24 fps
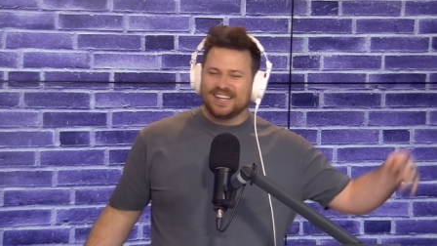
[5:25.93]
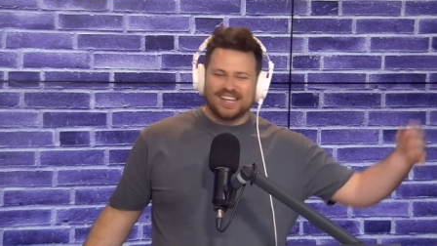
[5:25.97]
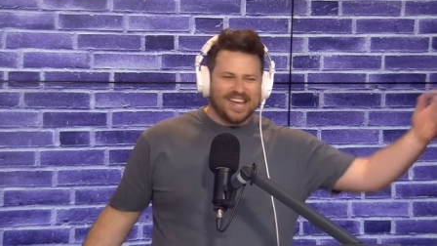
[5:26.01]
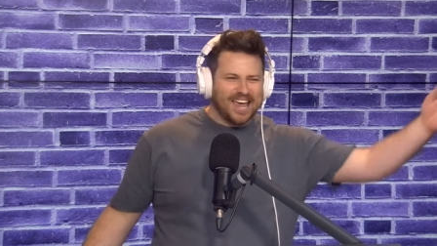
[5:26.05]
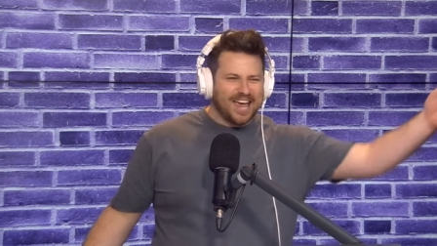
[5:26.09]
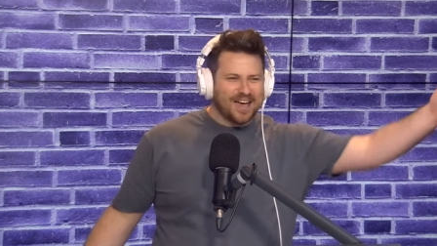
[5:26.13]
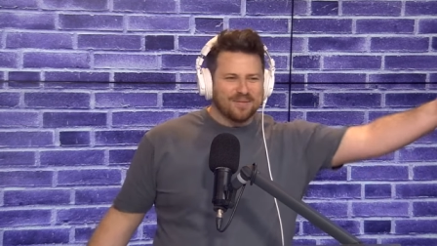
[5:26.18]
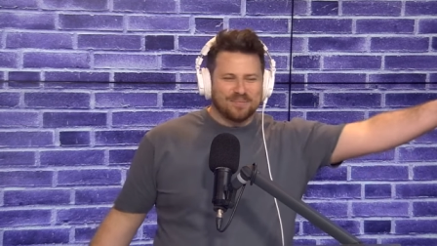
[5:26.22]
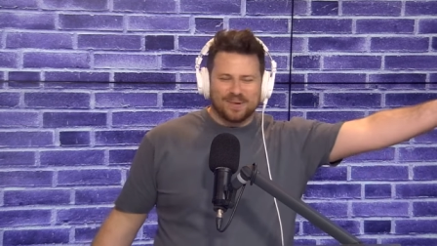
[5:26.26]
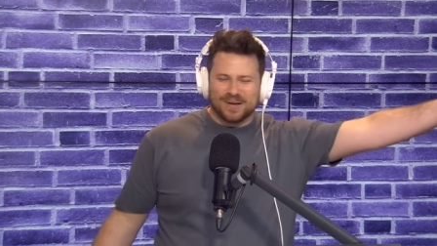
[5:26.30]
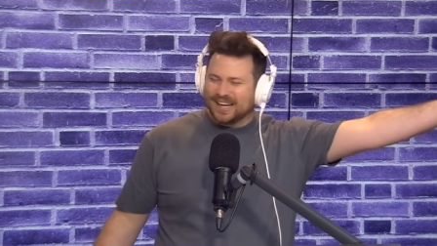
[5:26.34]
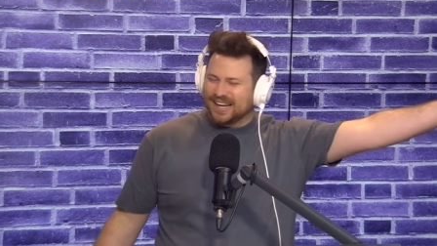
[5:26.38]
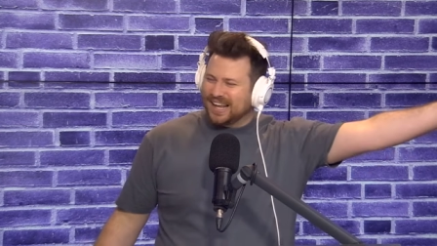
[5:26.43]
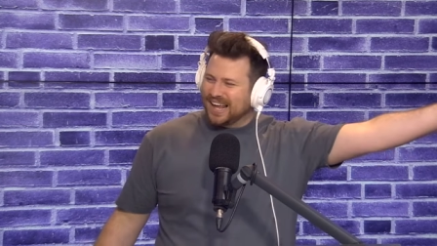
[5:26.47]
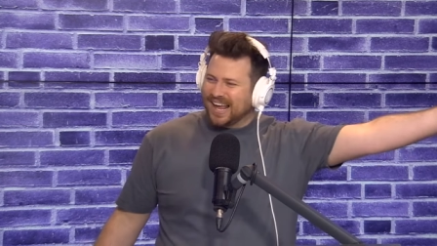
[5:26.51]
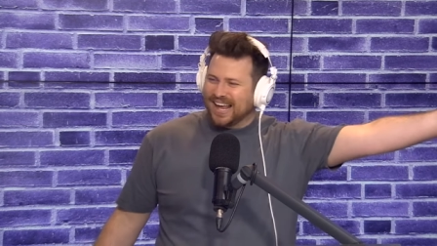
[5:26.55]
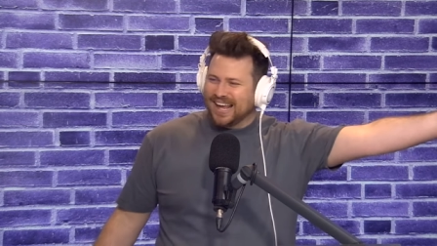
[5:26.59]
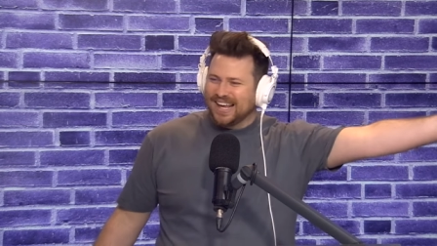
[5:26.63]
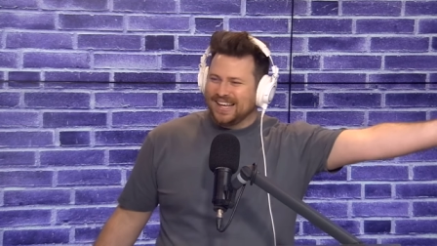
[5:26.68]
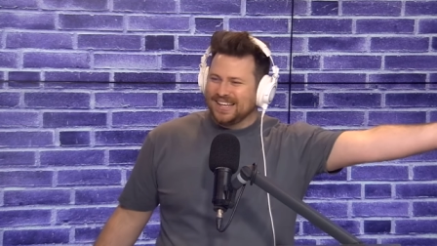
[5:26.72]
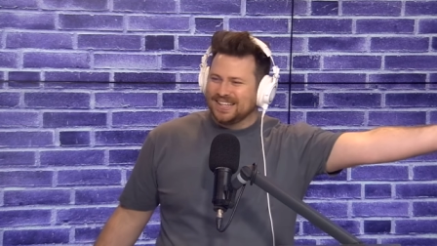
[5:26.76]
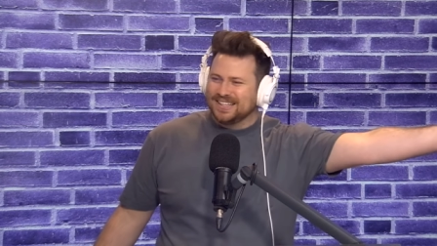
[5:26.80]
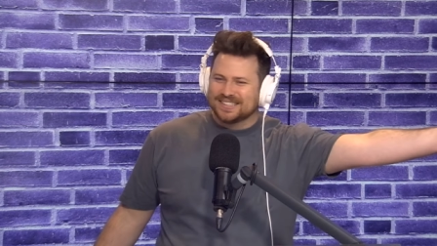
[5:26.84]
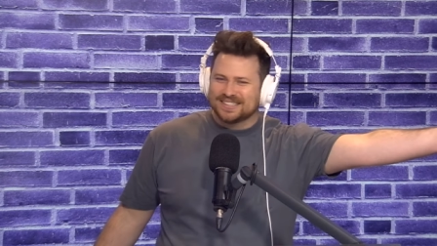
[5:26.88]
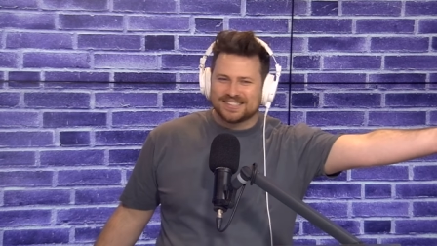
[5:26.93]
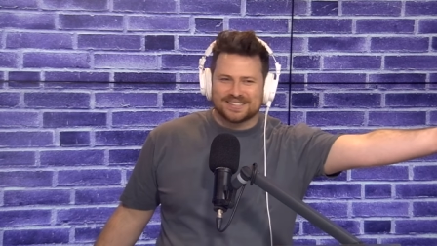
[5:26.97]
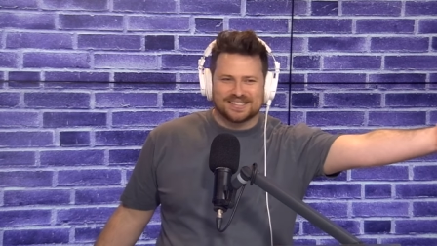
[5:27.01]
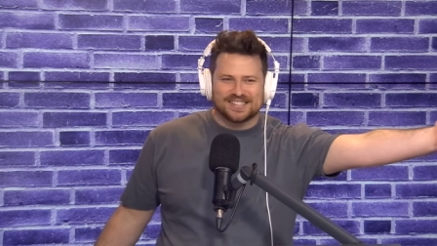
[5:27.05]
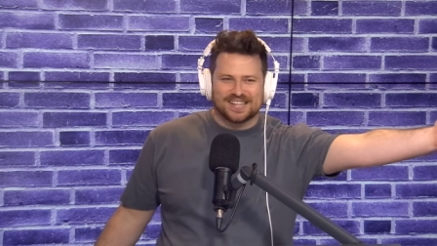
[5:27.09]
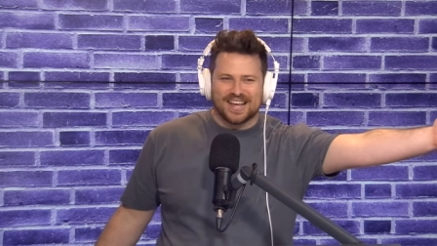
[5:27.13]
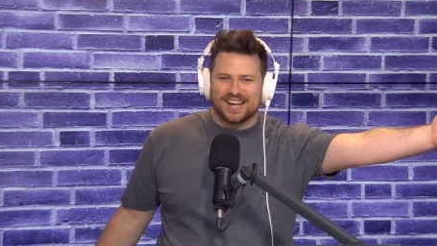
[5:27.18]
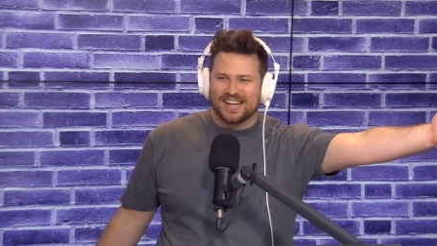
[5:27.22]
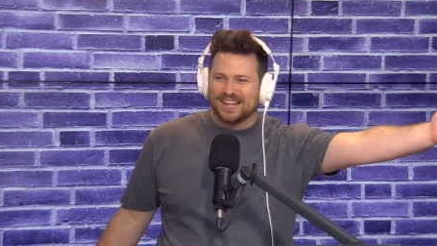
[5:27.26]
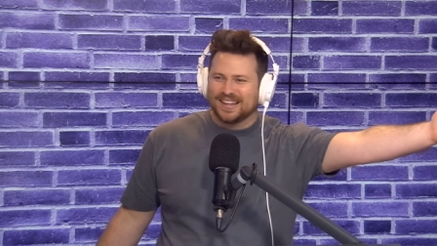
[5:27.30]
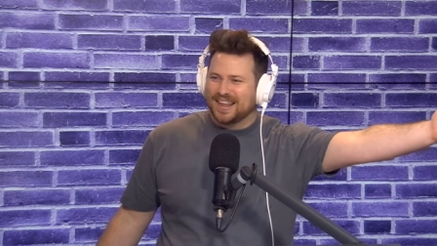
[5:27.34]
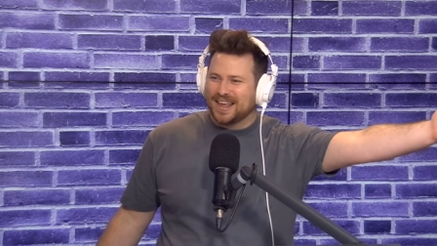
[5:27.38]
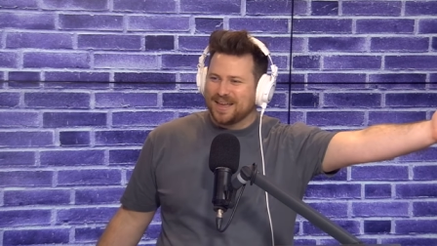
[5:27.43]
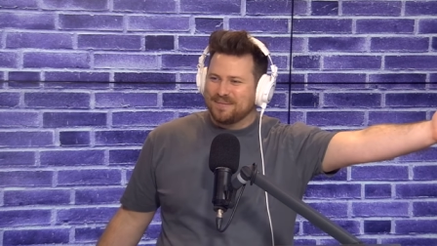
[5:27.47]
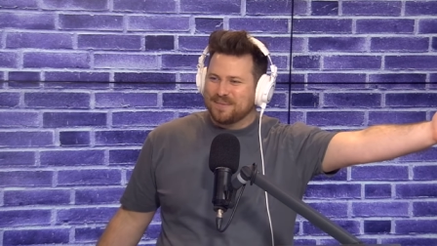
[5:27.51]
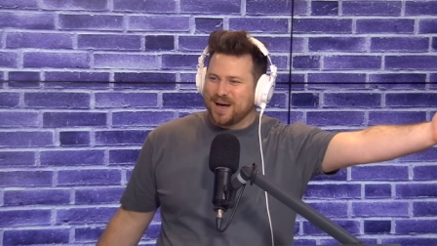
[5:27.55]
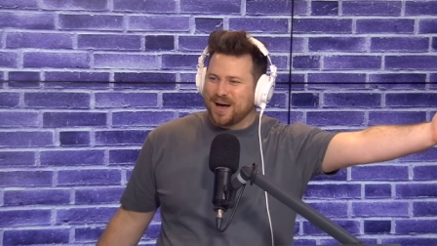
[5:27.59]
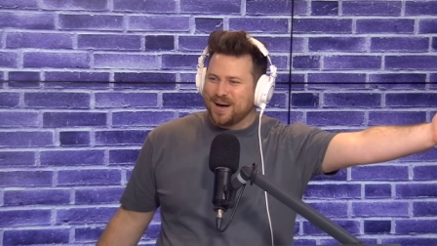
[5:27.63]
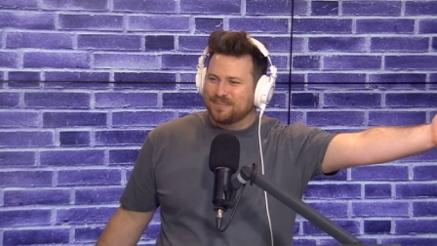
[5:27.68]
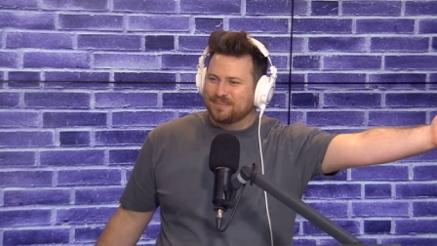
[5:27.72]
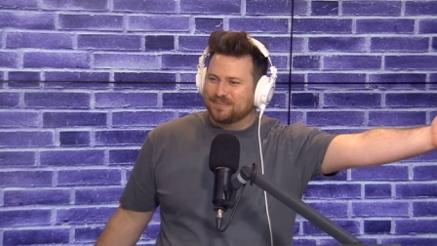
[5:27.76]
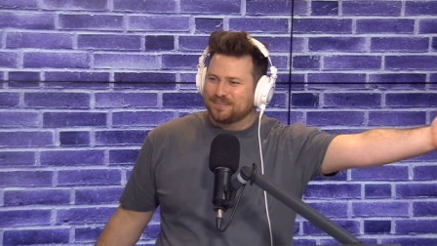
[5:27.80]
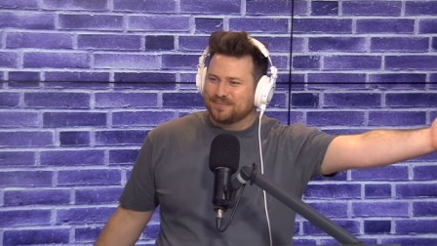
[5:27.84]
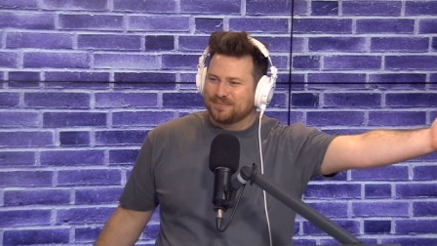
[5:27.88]
I yeah, reckon. Yeah, but he's setting them
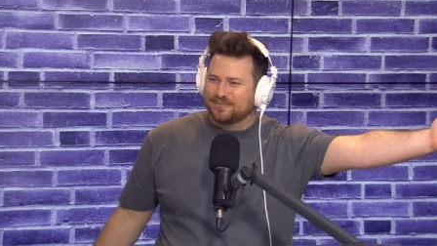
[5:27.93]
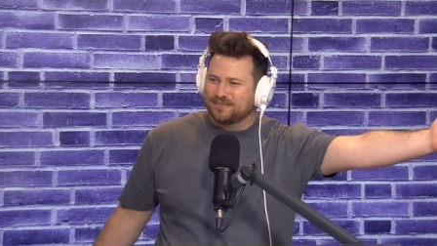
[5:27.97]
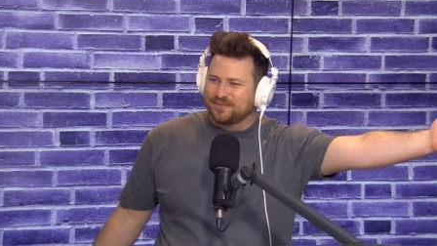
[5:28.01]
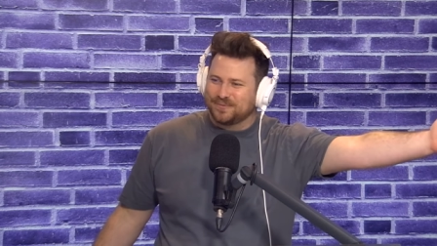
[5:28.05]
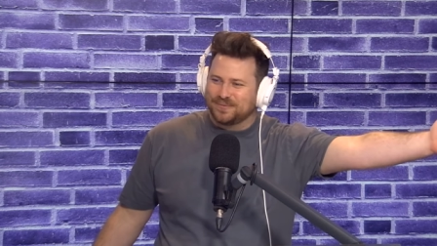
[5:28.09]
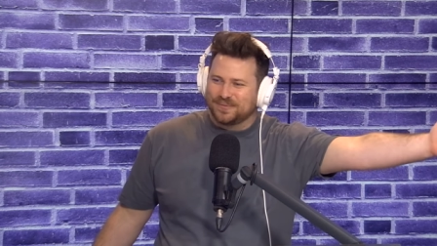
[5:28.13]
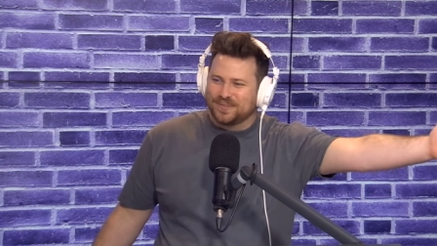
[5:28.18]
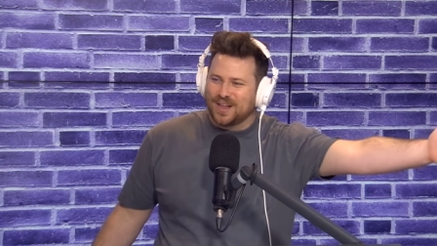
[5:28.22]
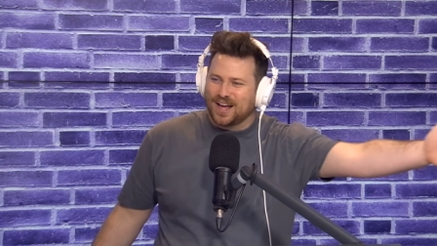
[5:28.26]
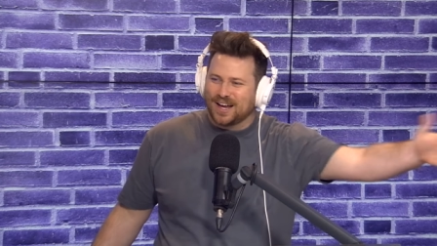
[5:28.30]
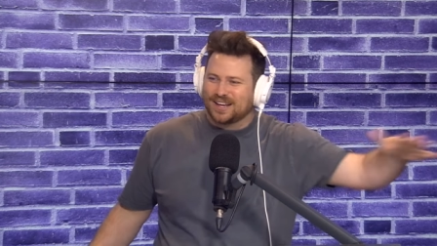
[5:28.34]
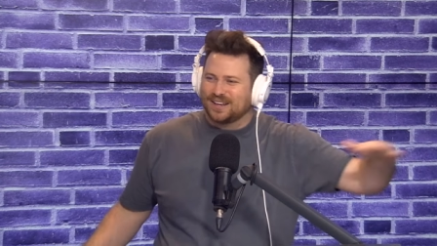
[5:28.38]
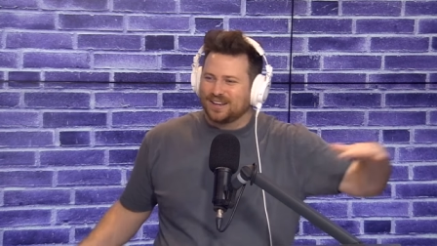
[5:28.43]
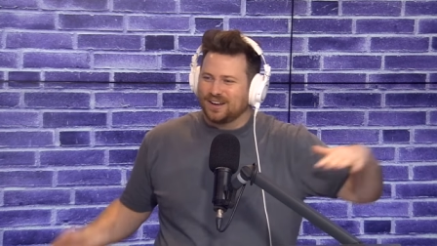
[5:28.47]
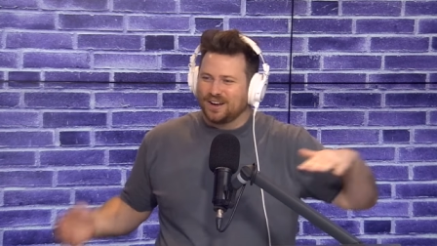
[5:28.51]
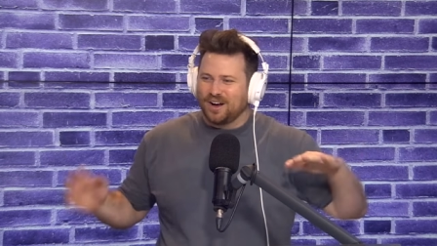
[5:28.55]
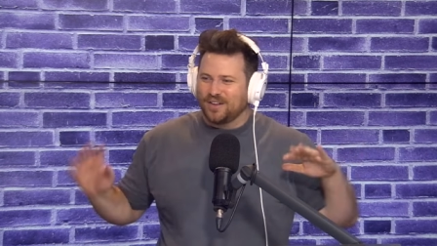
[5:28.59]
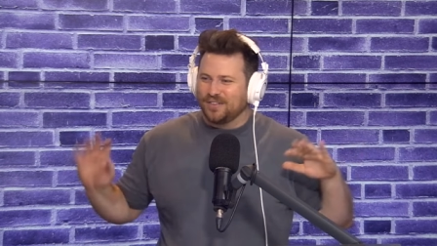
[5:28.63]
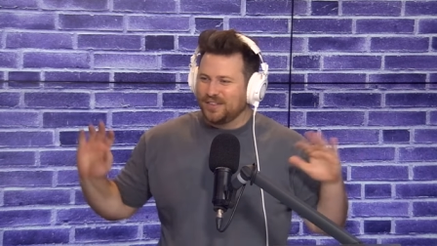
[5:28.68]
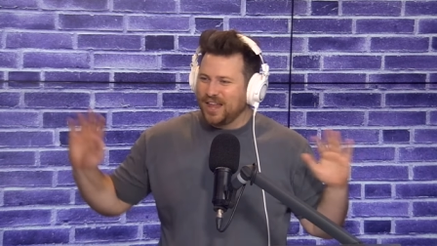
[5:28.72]
up. Like, yeah.